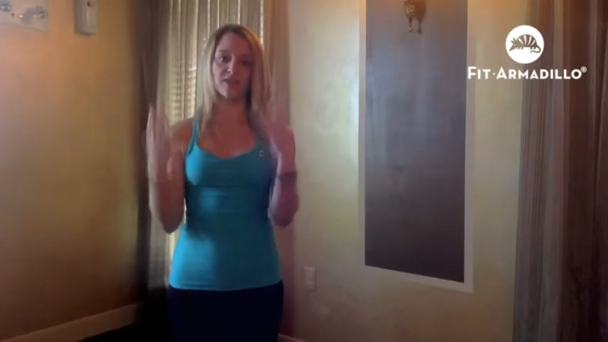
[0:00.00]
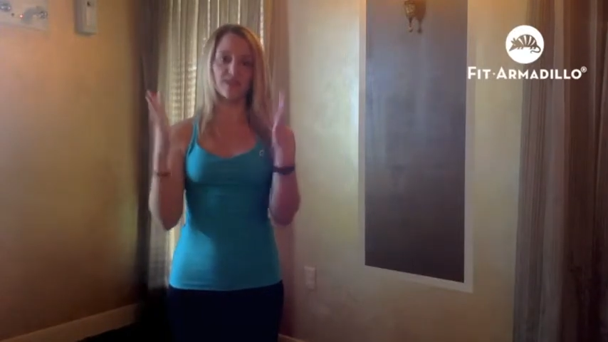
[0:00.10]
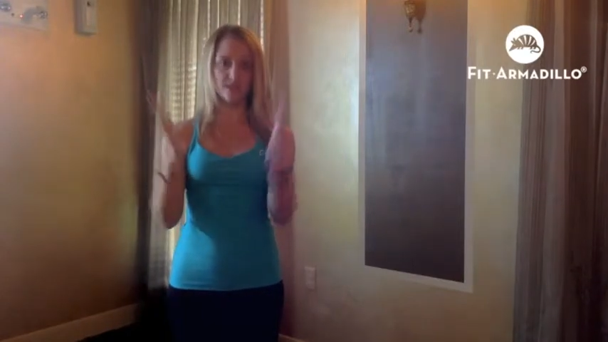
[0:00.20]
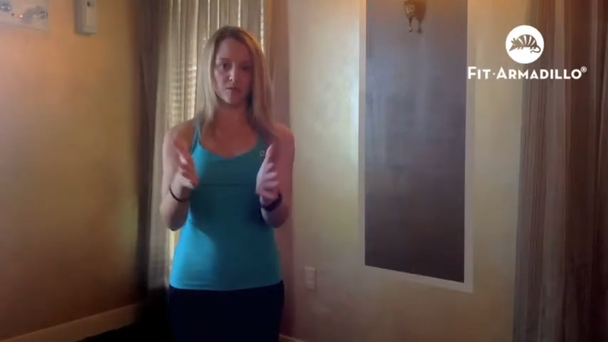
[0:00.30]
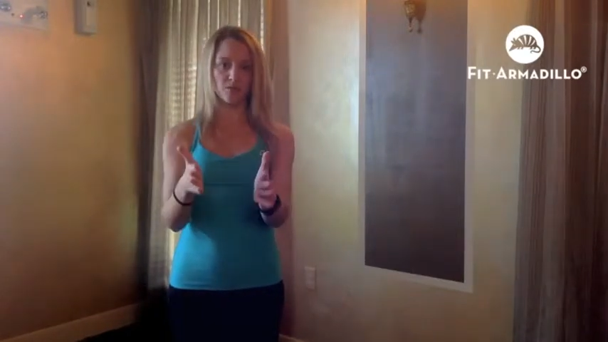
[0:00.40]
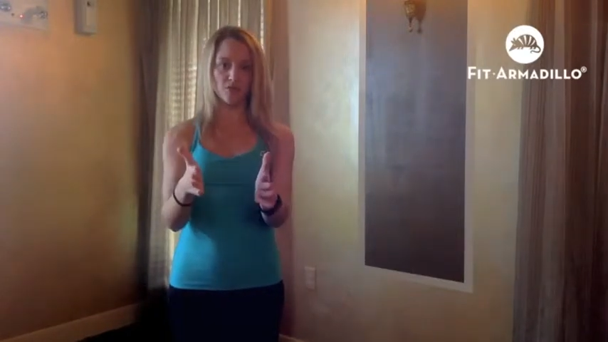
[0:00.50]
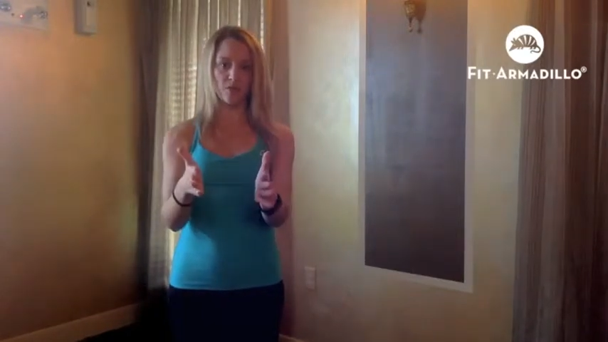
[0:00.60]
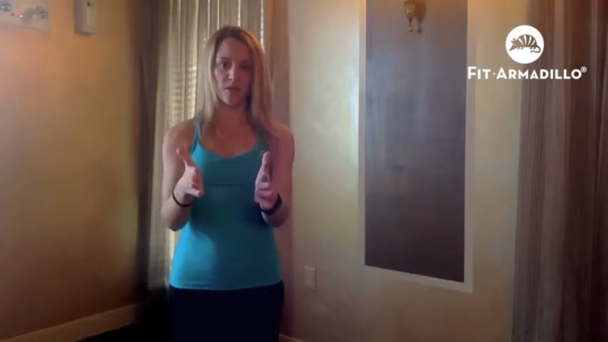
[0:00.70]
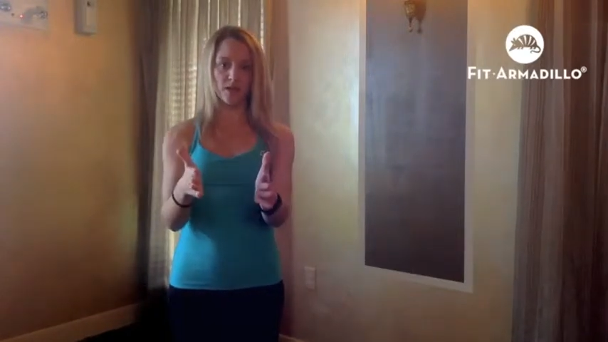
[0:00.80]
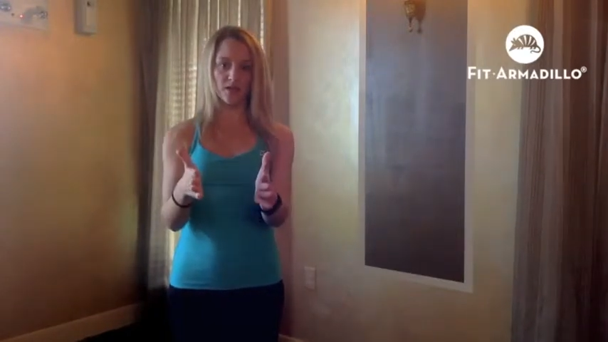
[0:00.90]
this is what you
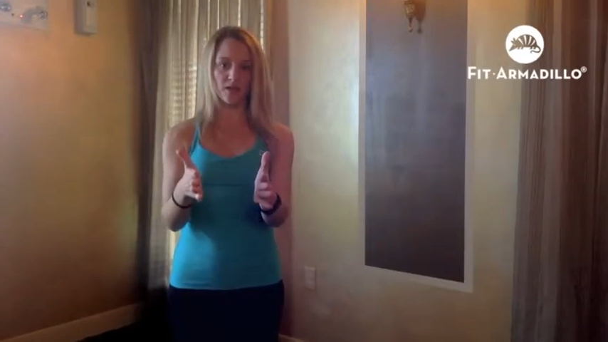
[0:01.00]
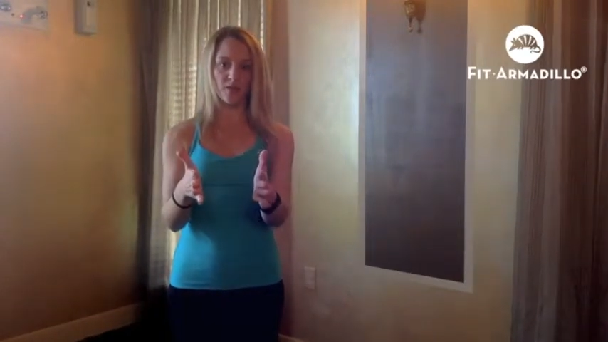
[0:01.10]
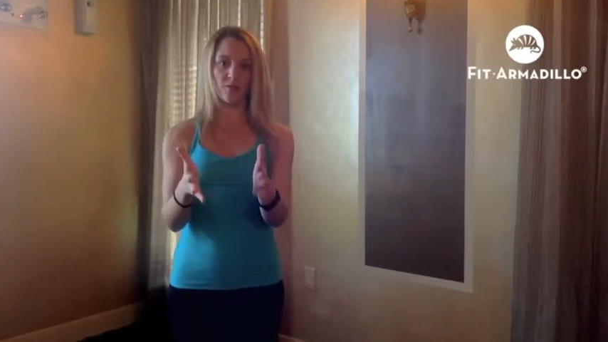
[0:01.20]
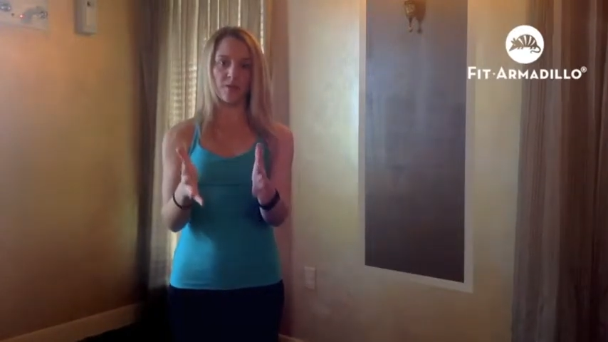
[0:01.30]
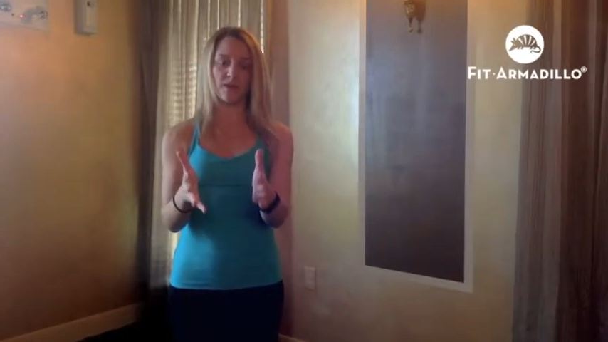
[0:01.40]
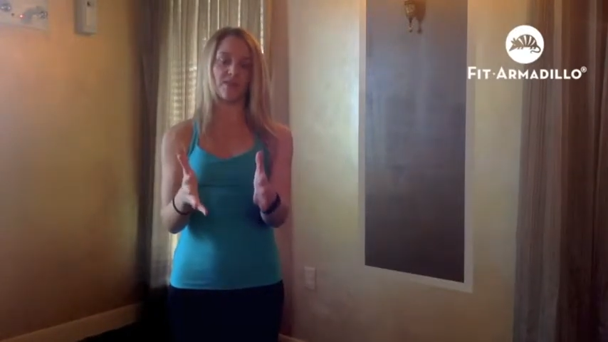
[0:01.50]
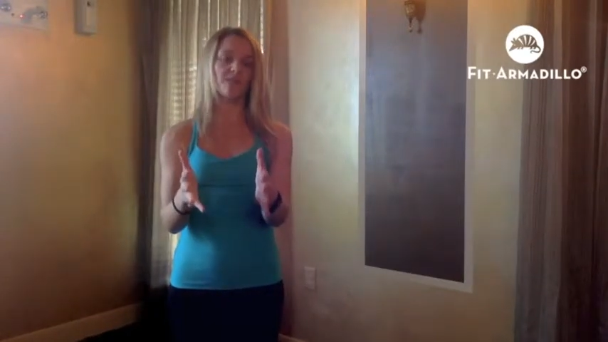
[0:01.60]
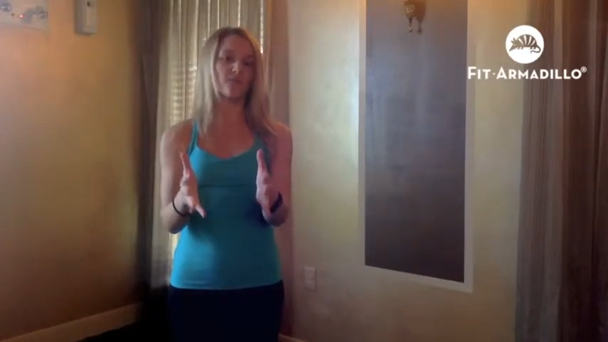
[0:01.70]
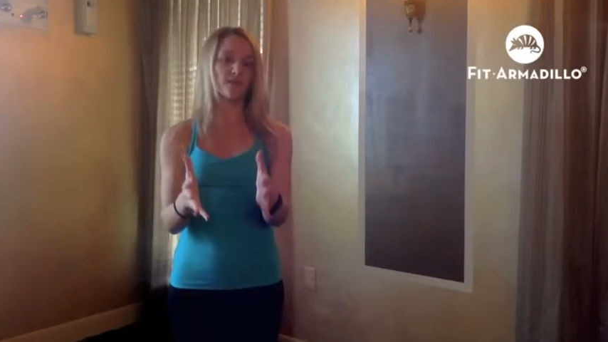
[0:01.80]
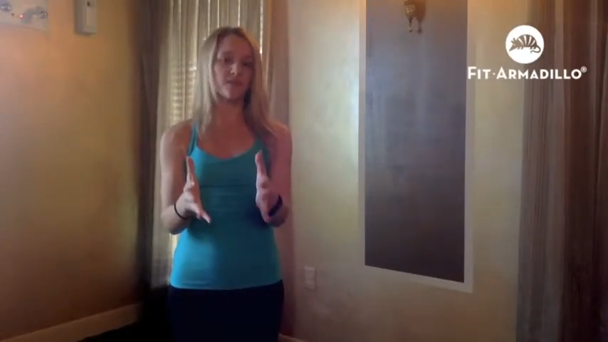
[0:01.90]
want to do because it
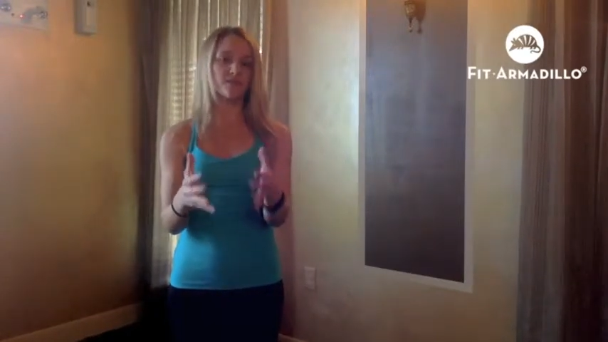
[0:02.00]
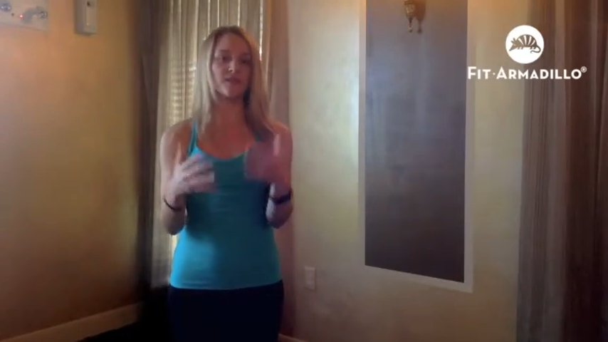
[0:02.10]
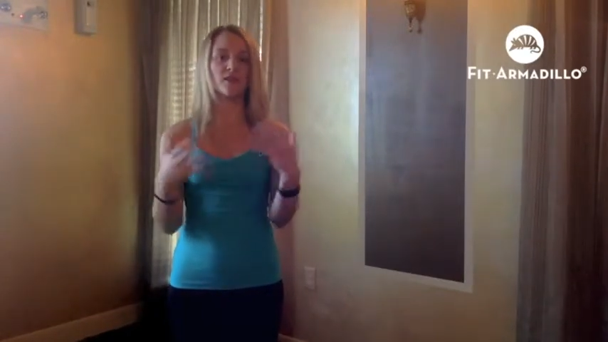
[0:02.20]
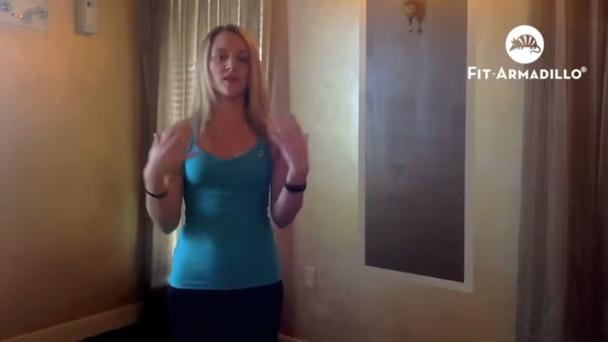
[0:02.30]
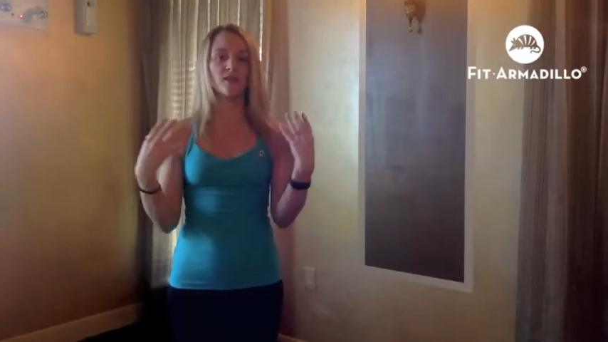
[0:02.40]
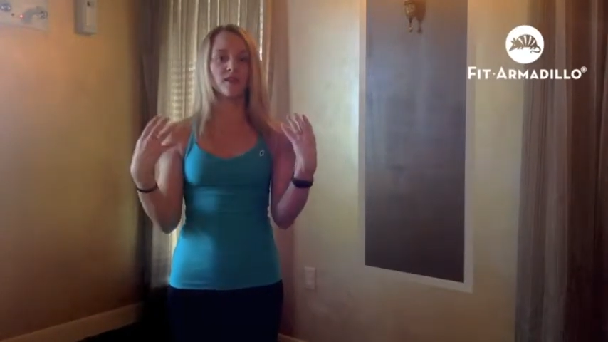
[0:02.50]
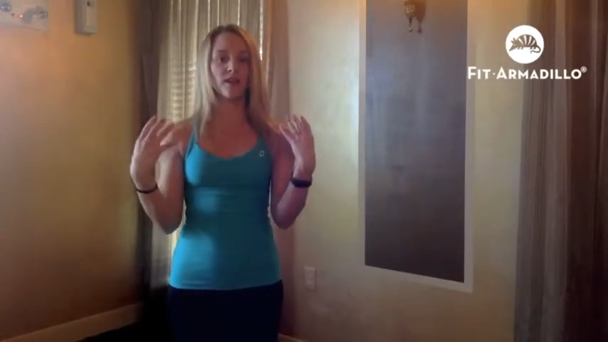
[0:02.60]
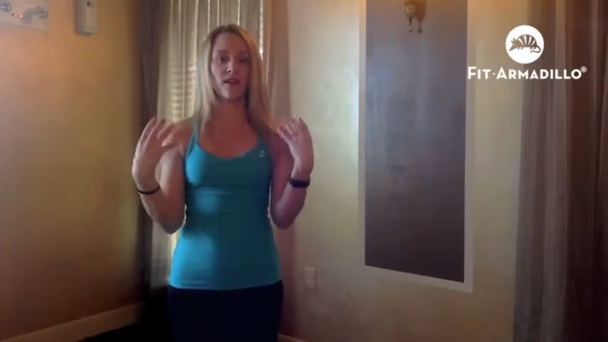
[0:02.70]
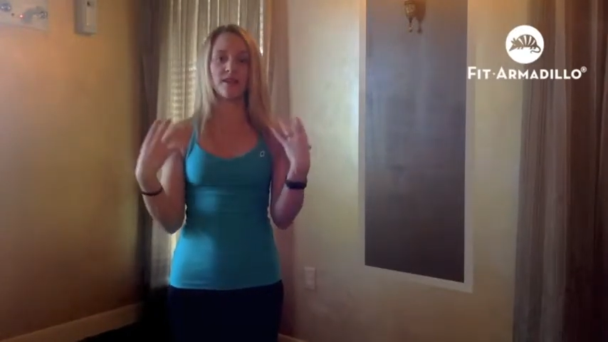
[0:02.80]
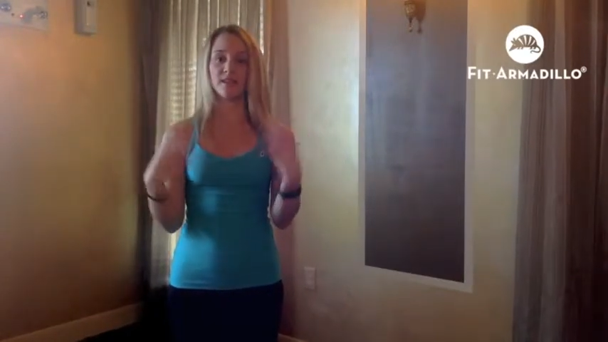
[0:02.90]
fits
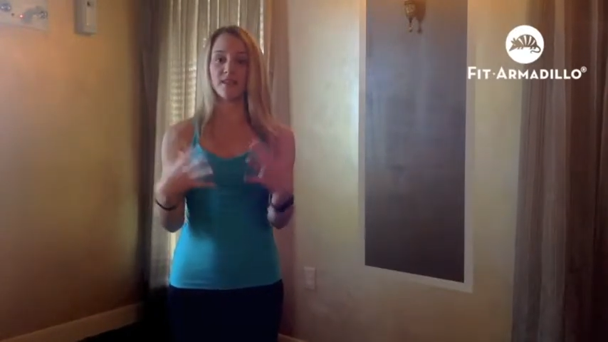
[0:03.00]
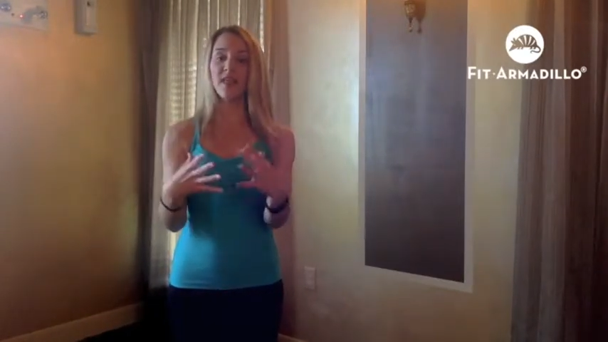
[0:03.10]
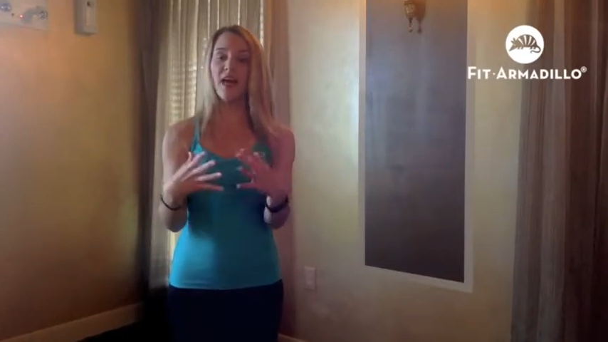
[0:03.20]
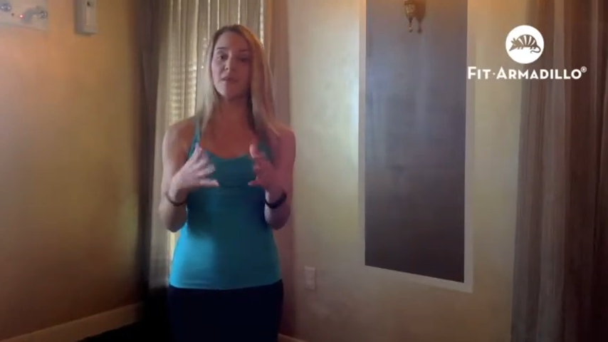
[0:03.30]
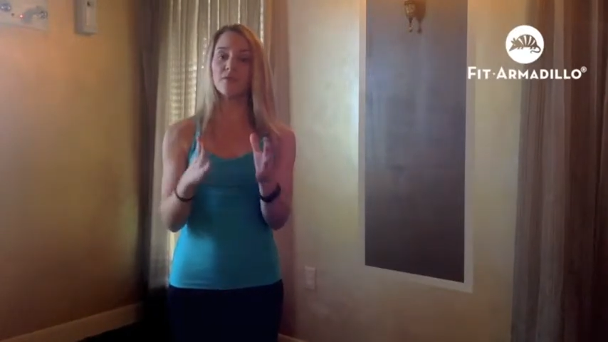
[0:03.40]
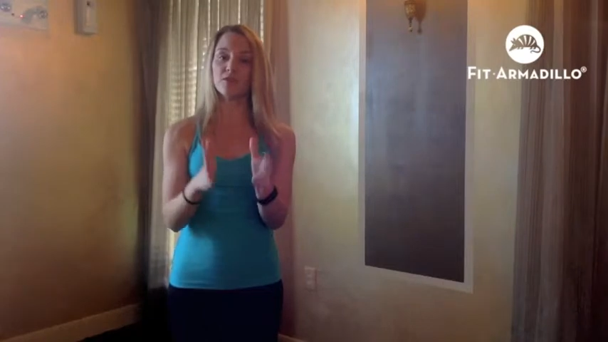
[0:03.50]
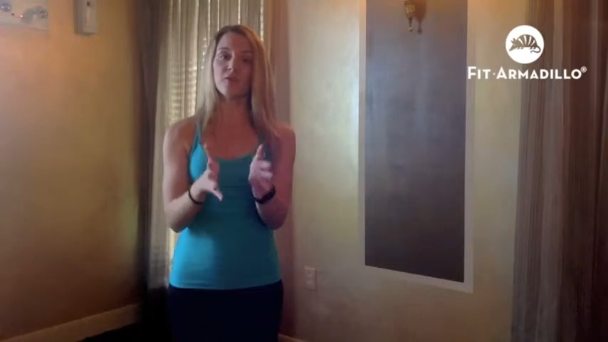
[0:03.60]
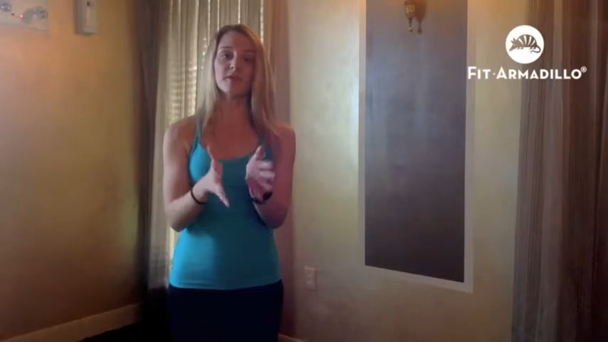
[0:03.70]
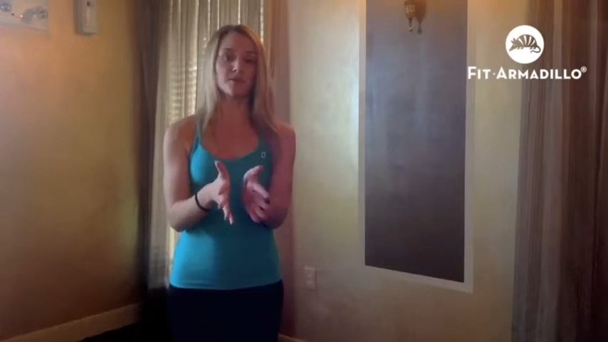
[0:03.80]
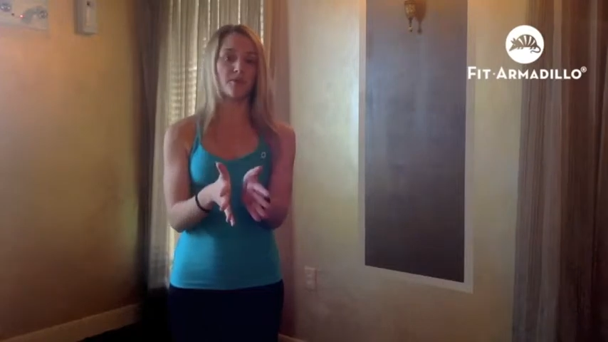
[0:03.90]
and is in line with you
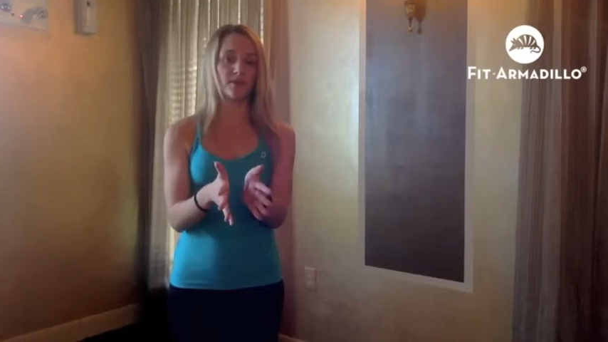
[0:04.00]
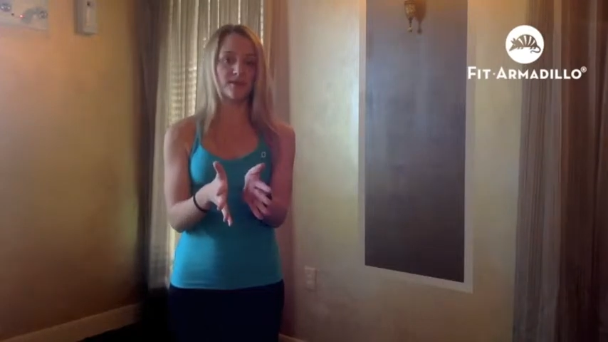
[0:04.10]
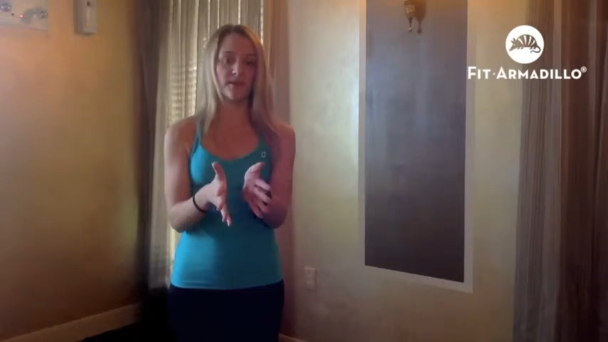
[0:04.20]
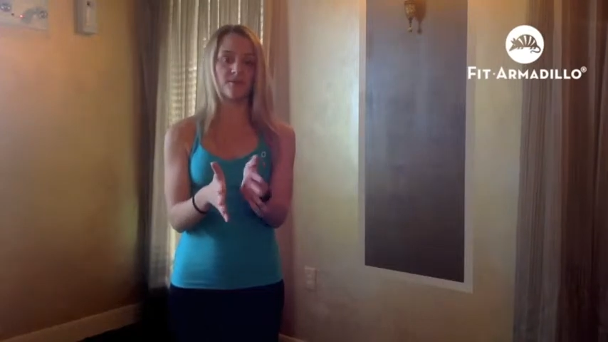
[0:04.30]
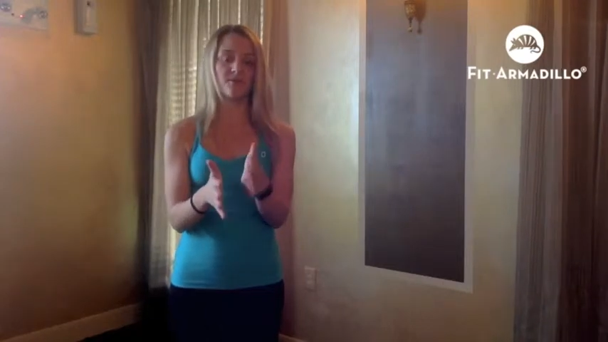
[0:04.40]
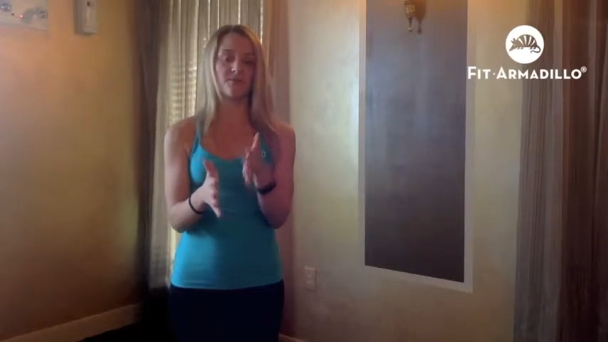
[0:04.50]
as a person,